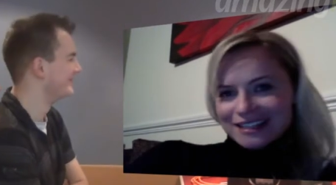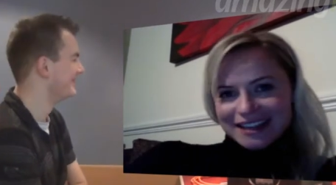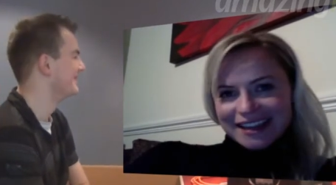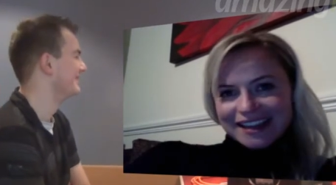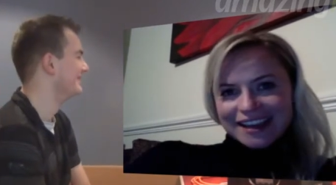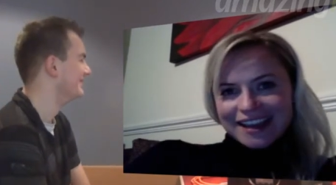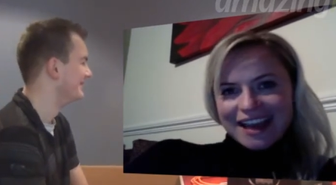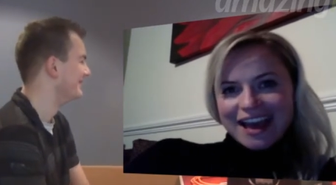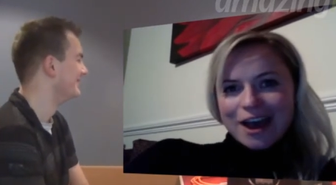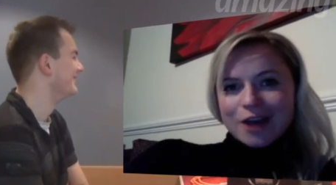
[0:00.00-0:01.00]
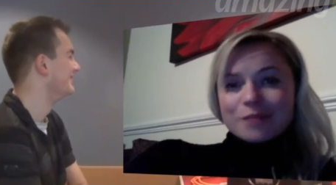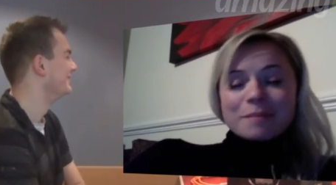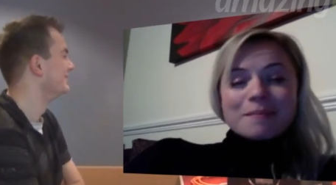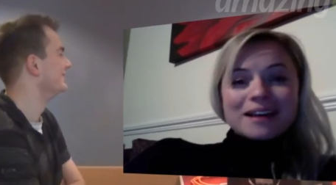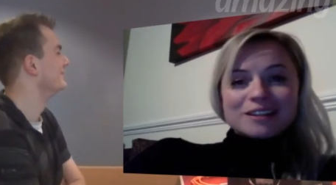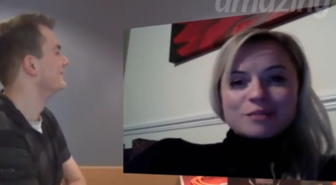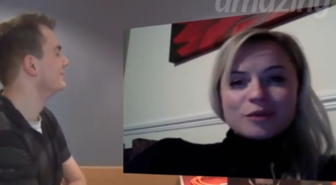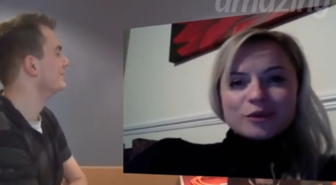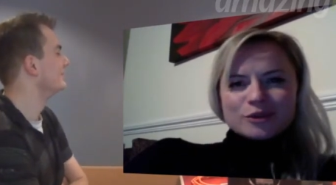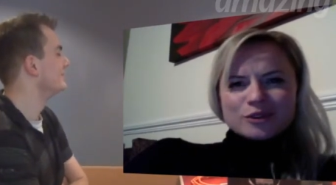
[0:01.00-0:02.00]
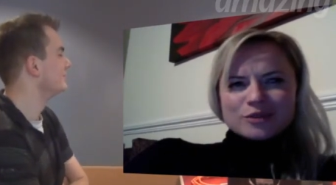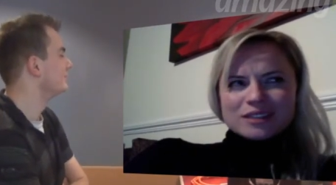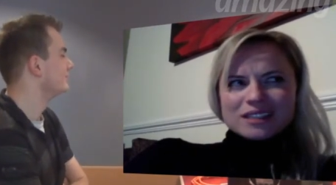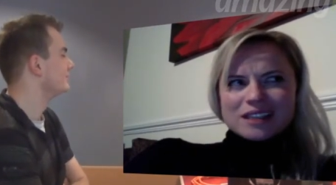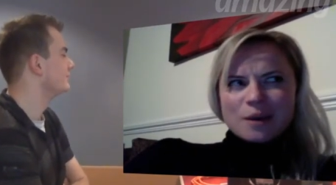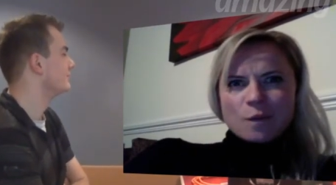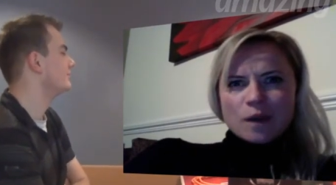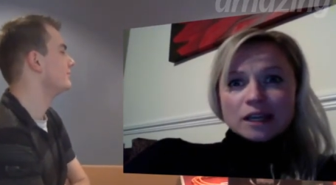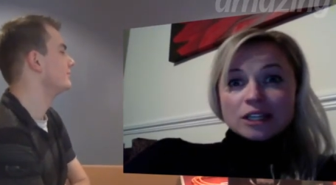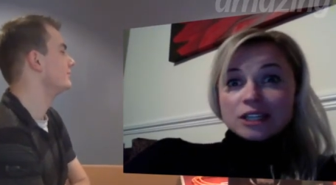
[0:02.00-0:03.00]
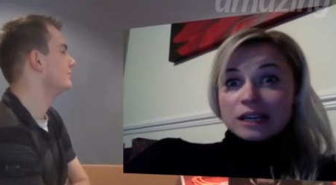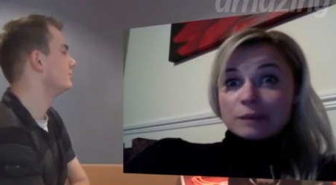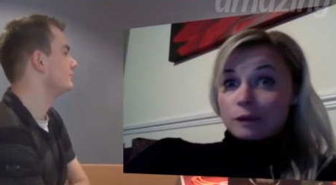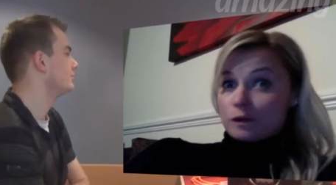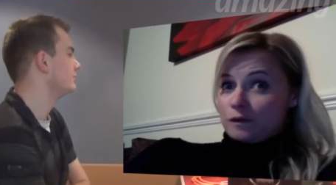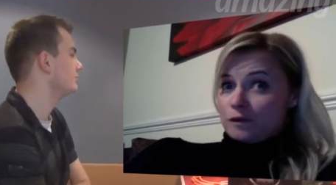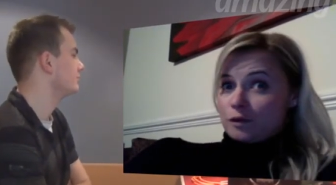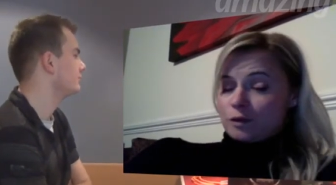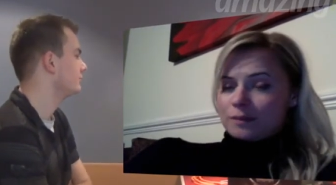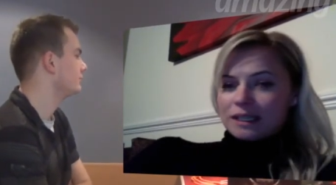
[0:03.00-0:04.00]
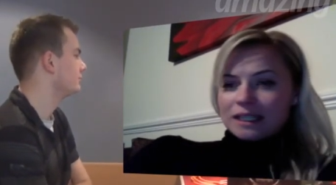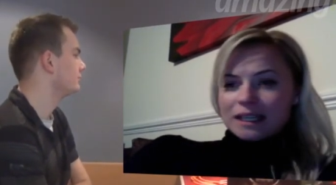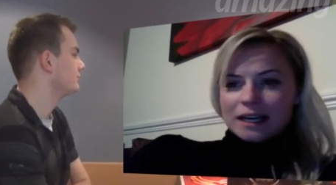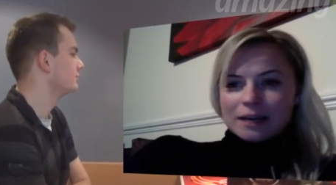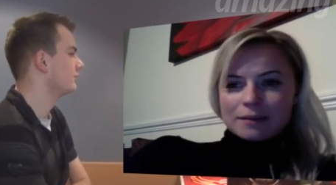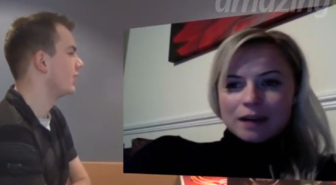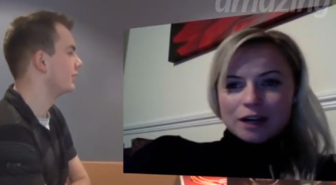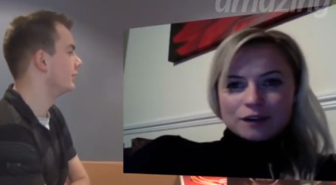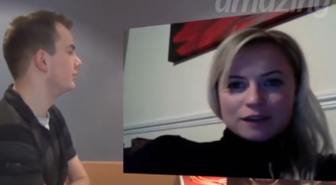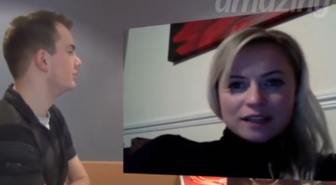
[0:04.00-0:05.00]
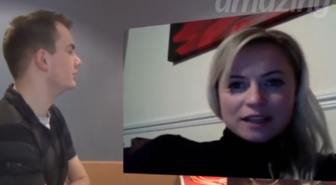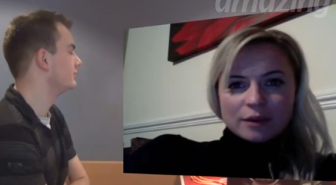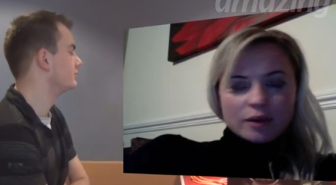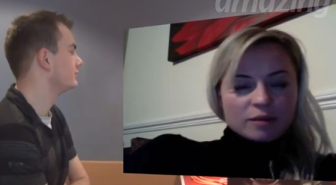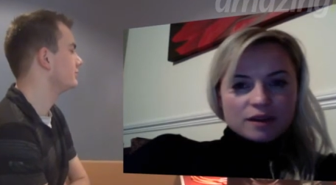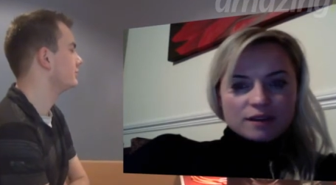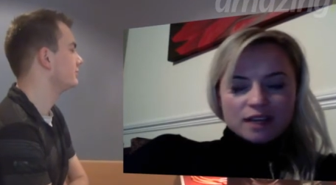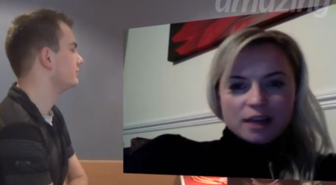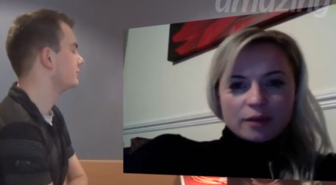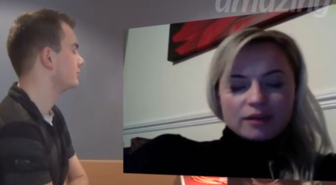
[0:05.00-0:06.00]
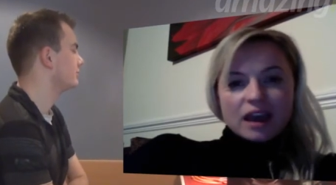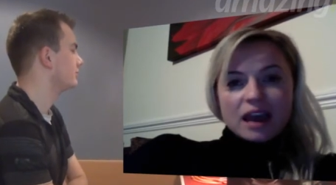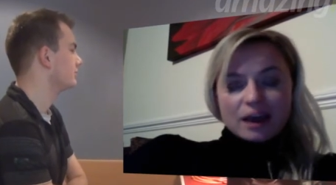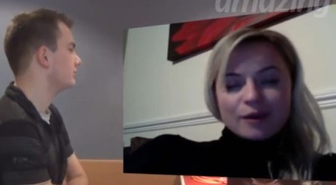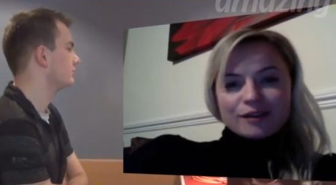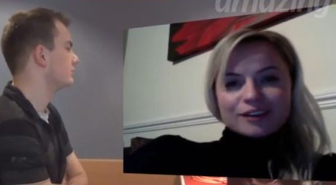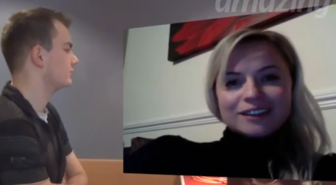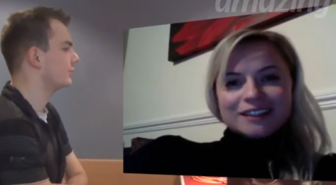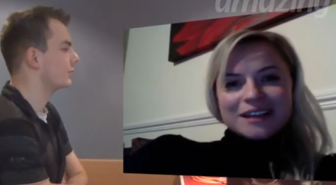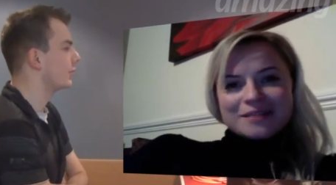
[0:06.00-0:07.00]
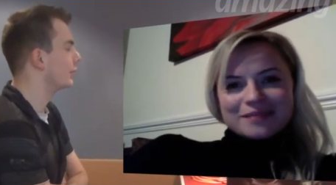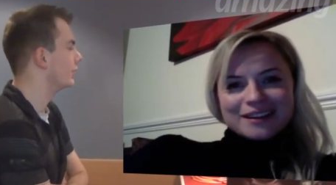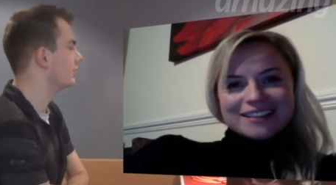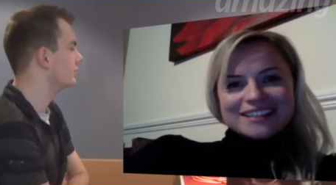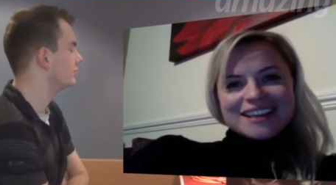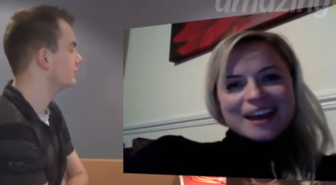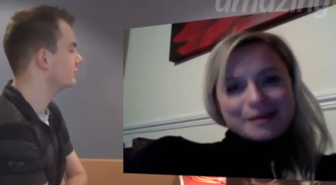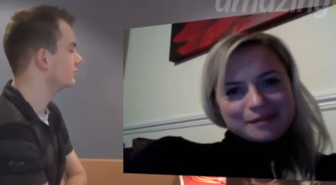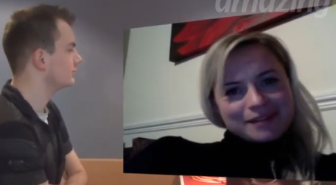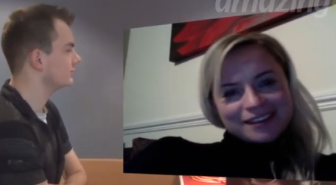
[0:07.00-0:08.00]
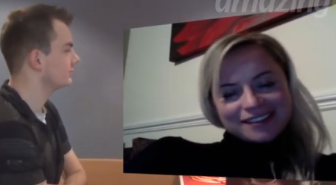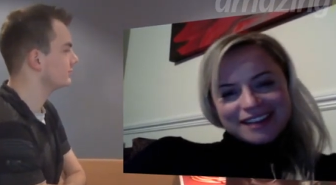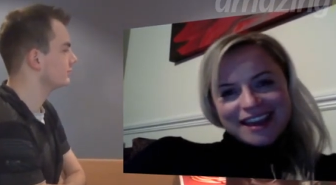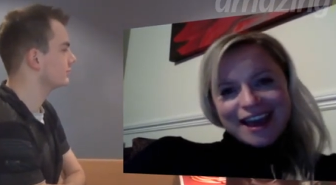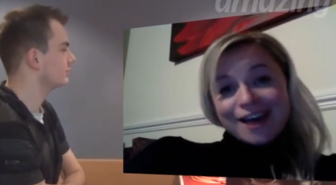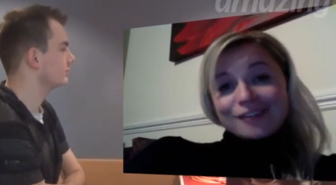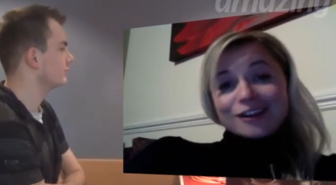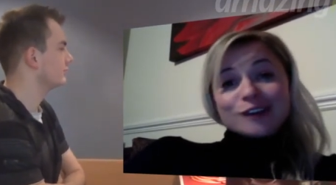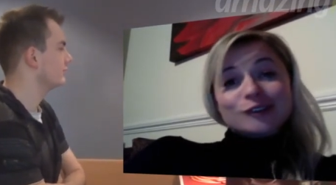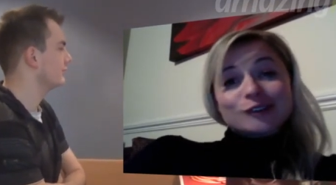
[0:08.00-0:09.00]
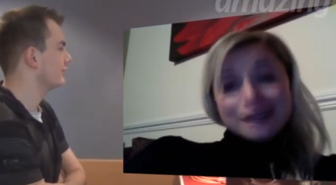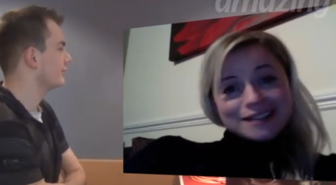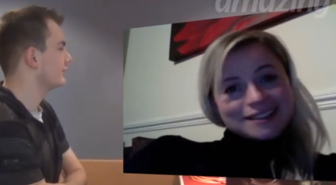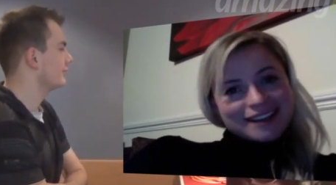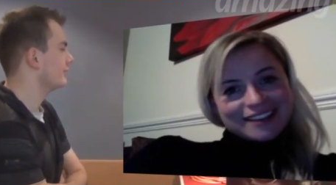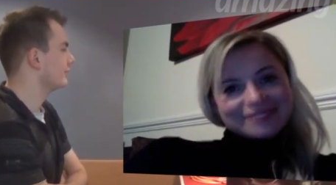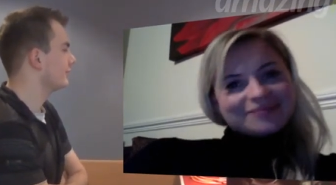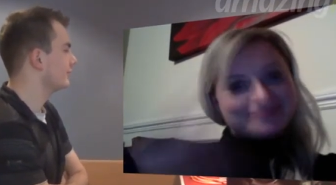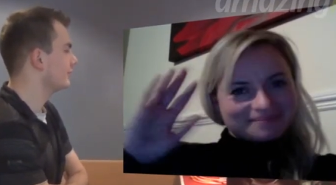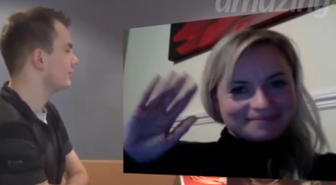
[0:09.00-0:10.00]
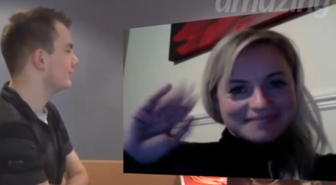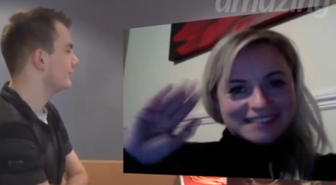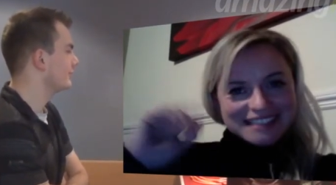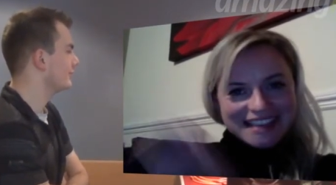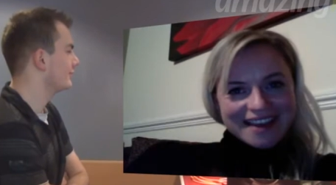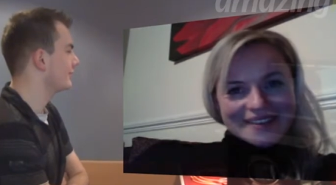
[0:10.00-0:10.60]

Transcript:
Speaker 1: day. Hope Matt spoils you in some way, shape, or form. Um, hopefully, there won't be a video of that, however. Probably but will. happy birthday. Have a great day. See ya.